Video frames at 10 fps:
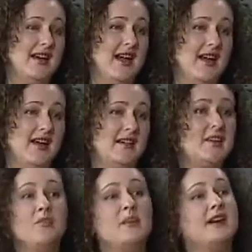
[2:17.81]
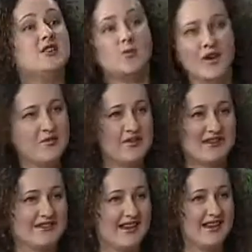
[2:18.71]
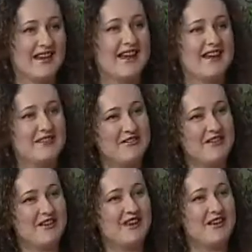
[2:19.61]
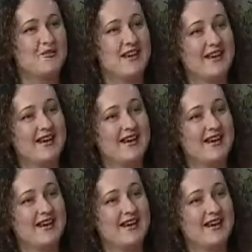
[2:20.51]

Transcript: And even buying 20 books is not going to get you money.